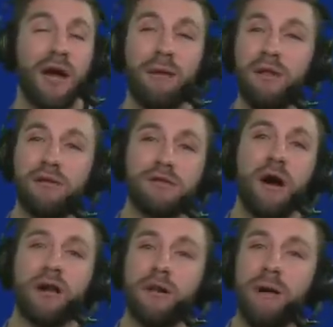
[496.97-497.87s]
I mean, you're
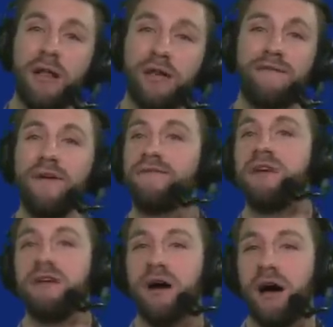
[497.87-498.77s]
talking about like
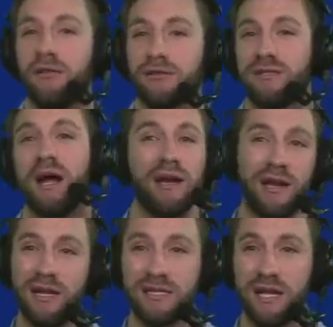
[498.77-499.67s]

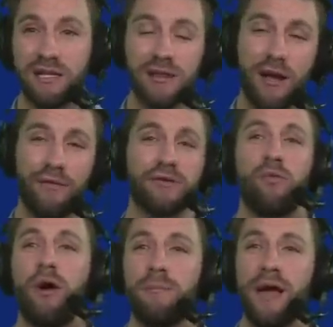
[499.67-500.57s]
$15.99. There's
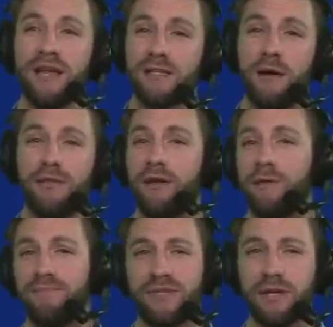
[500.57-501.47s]
one mask on
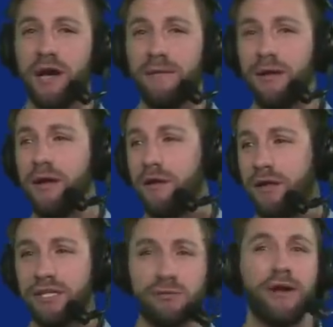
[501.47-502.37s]
the site.
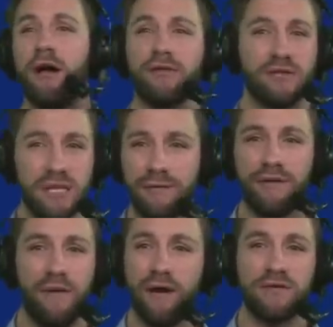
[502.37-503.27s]
It's
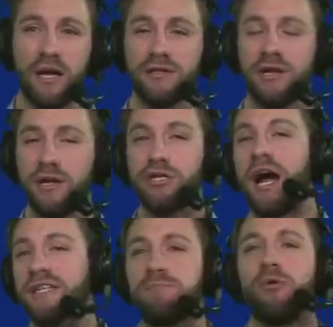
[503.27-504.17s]
$3.75.
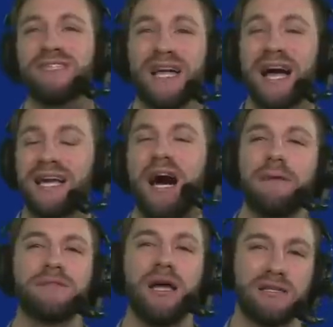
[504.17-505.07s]

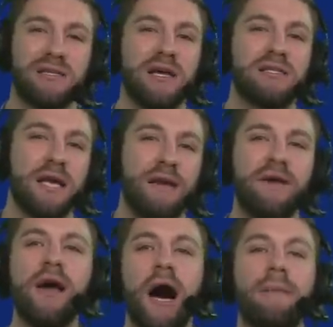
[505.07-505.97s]
Chatsports.com slash stay safe.
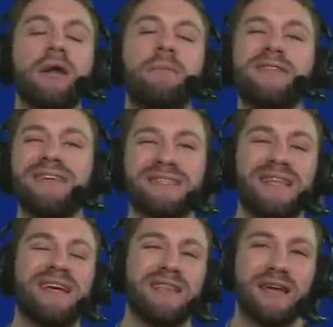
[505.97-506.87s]
I'm going to put this
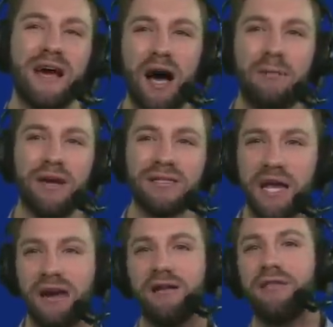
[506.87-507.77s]
link in the comments
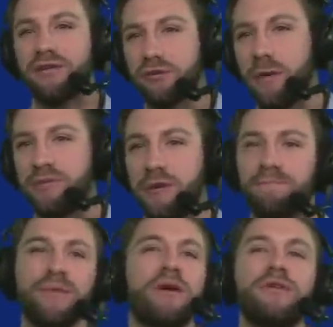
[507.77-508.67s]
and in the description.
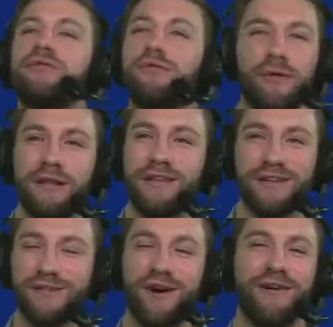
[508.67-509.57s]
Do the right
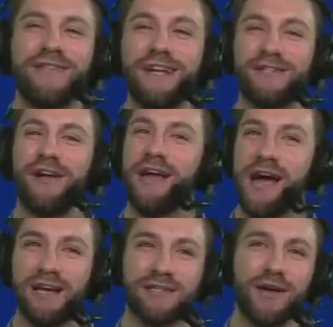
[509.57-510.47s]
things, y'all. That's all I
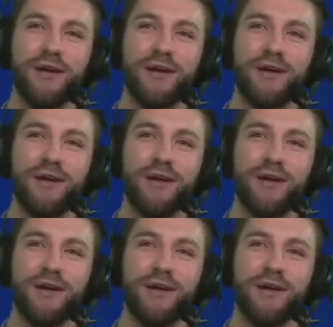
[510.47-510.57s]
ask.